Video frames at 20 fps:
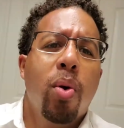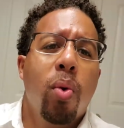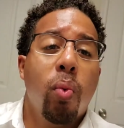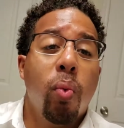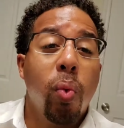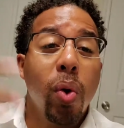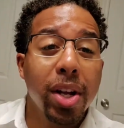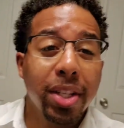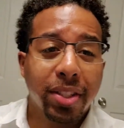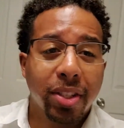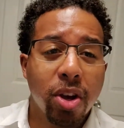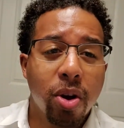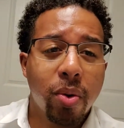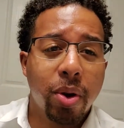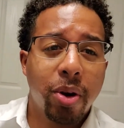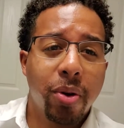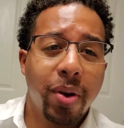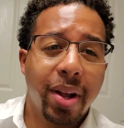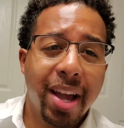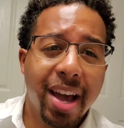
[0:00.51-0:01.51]
What's going
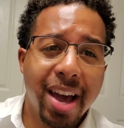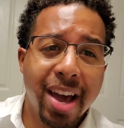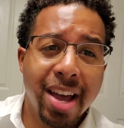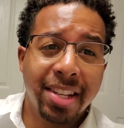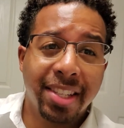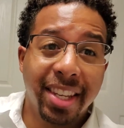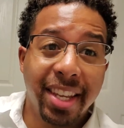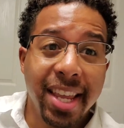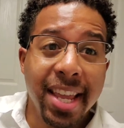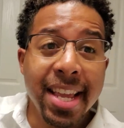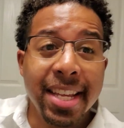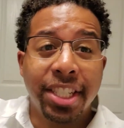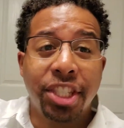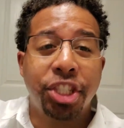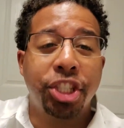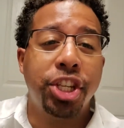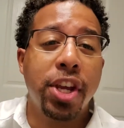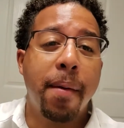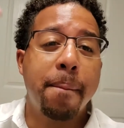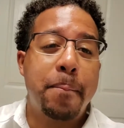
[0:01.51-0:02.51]
on, guys?
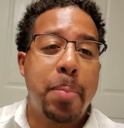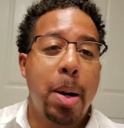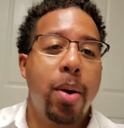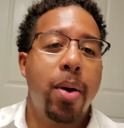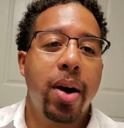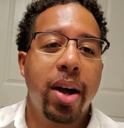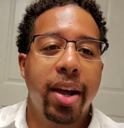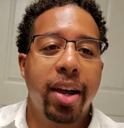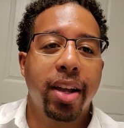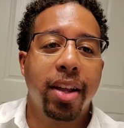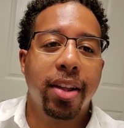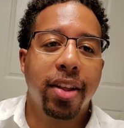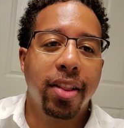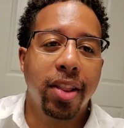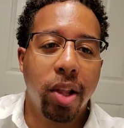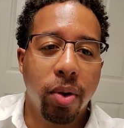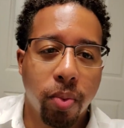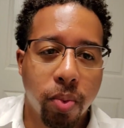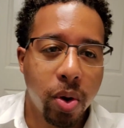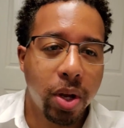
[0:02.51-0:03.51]
It's your boy
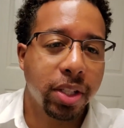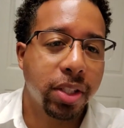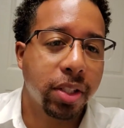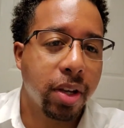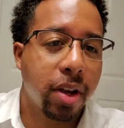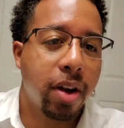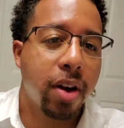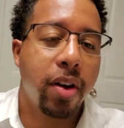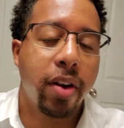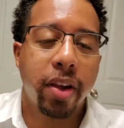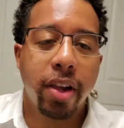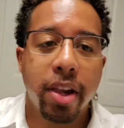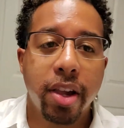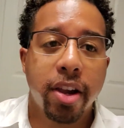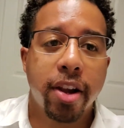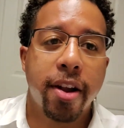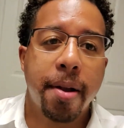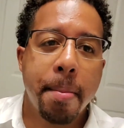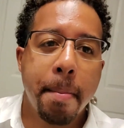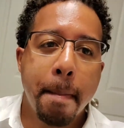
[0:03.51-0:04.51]
LaRoyce Hall
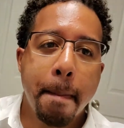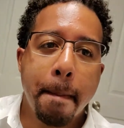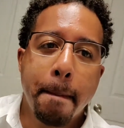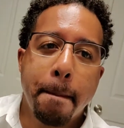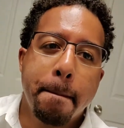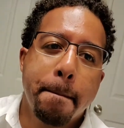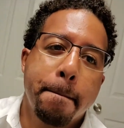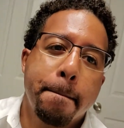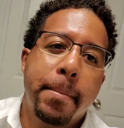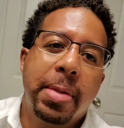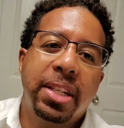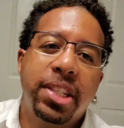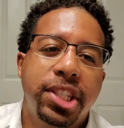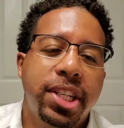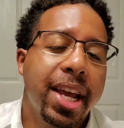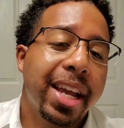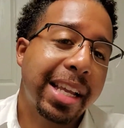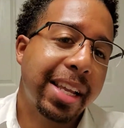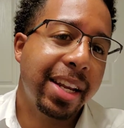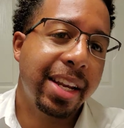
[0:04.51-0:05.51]
here,
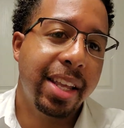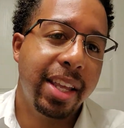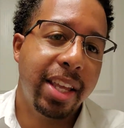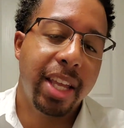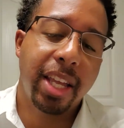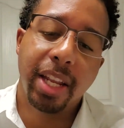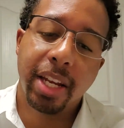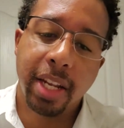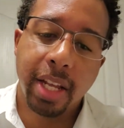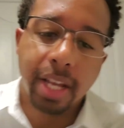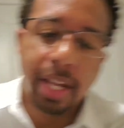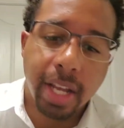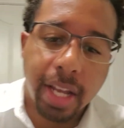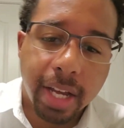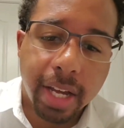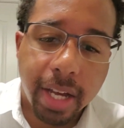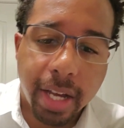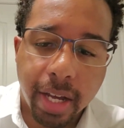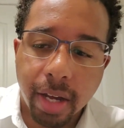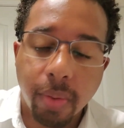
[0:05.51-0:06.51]
checking in
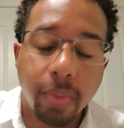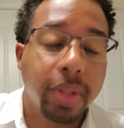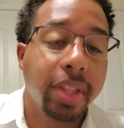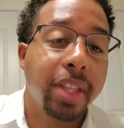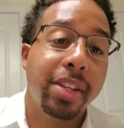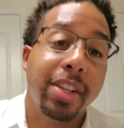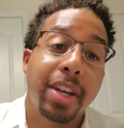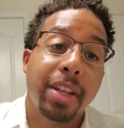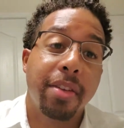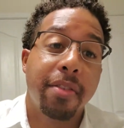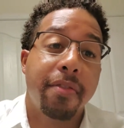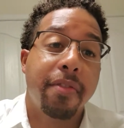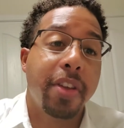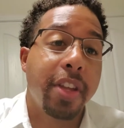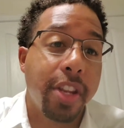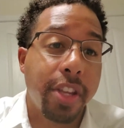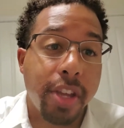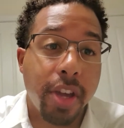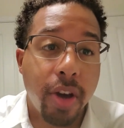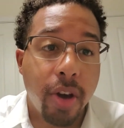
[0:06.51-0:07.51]
with another
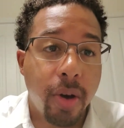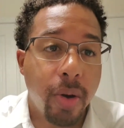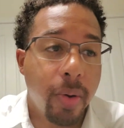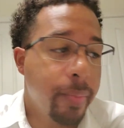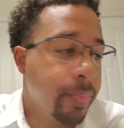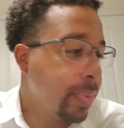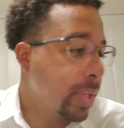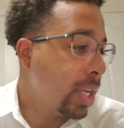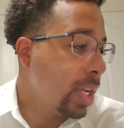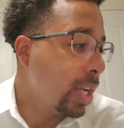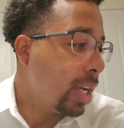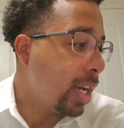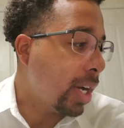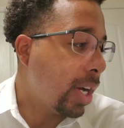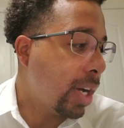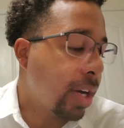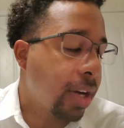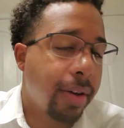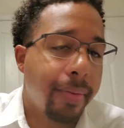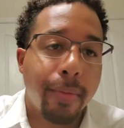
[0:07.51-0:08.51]
video.
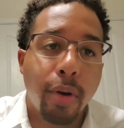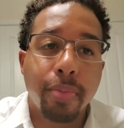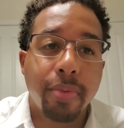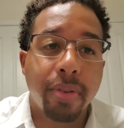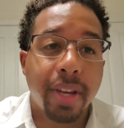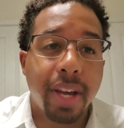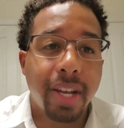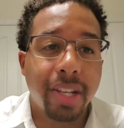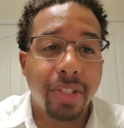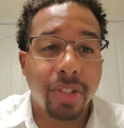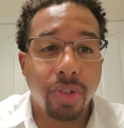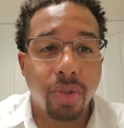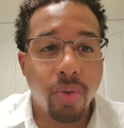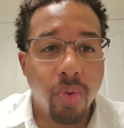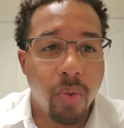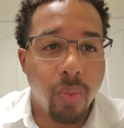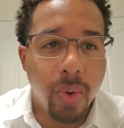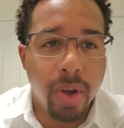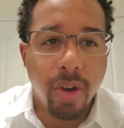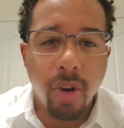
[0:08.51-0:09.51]
Hope you guys are
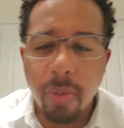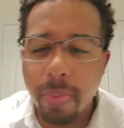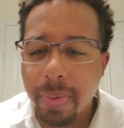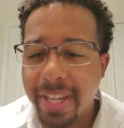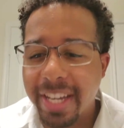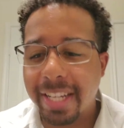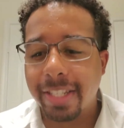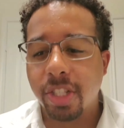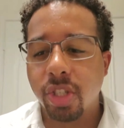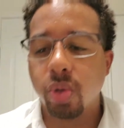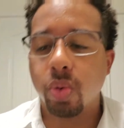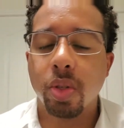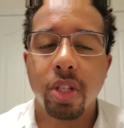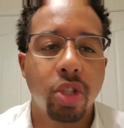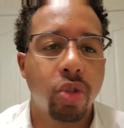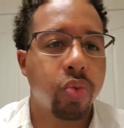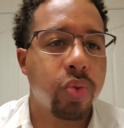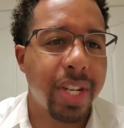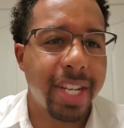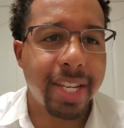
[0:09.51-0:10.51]
doing well. Hope you guys are doing
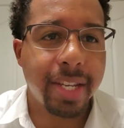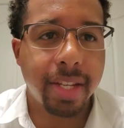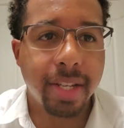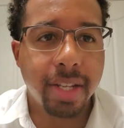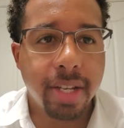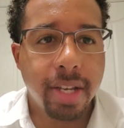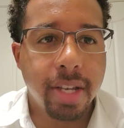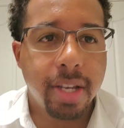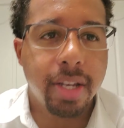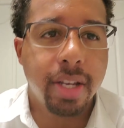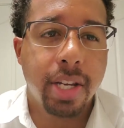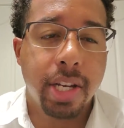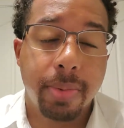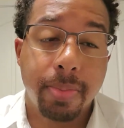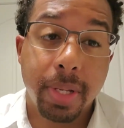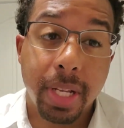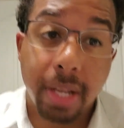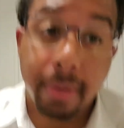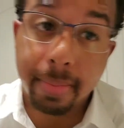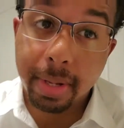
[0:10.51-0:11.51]
great. I'm
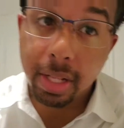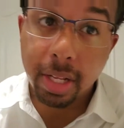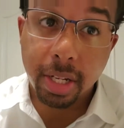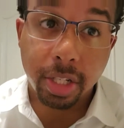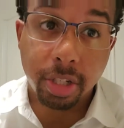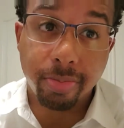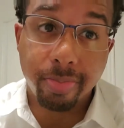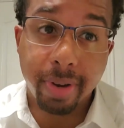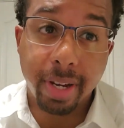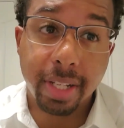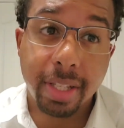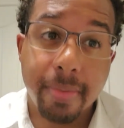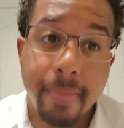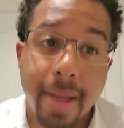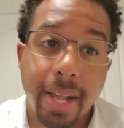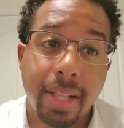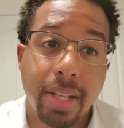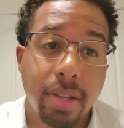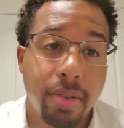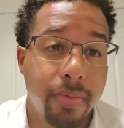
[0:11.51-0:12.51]
taking my lunch break to
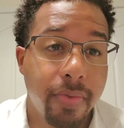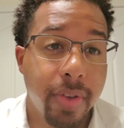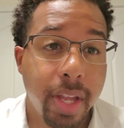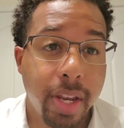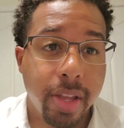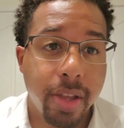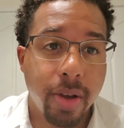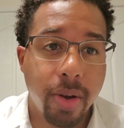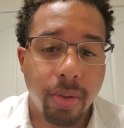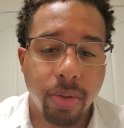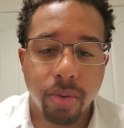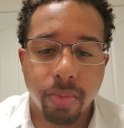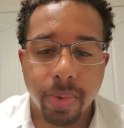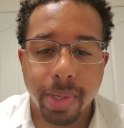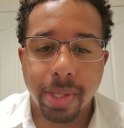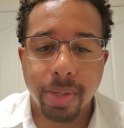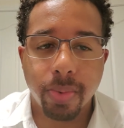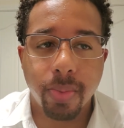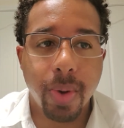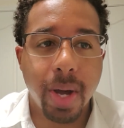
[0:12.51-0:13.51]
make this video. The
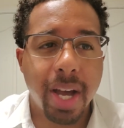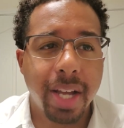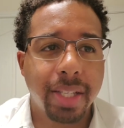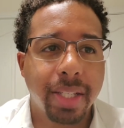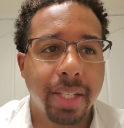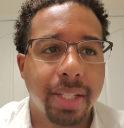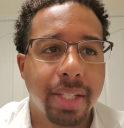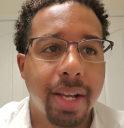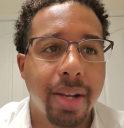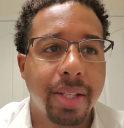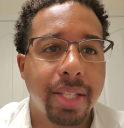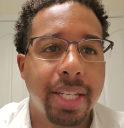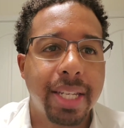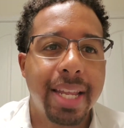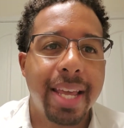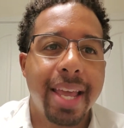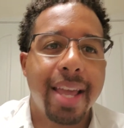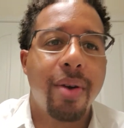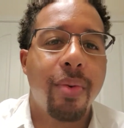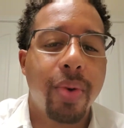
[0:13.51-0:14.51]
reason why is because
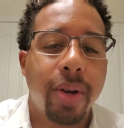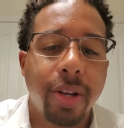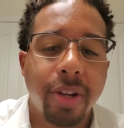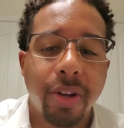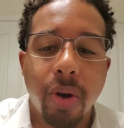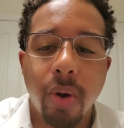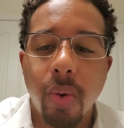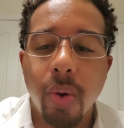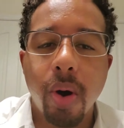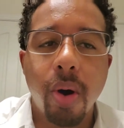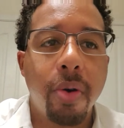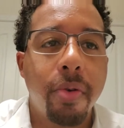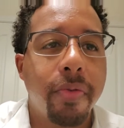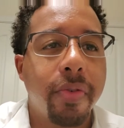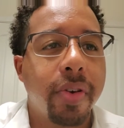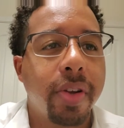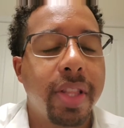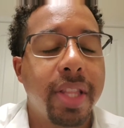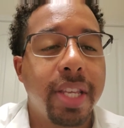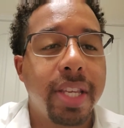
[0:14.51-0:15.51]
today I want to go
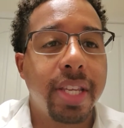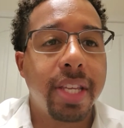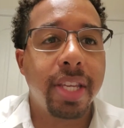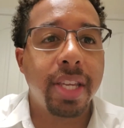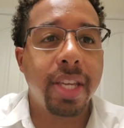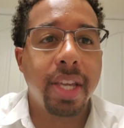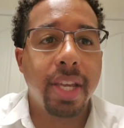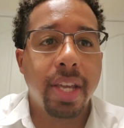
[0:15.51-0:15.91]
over the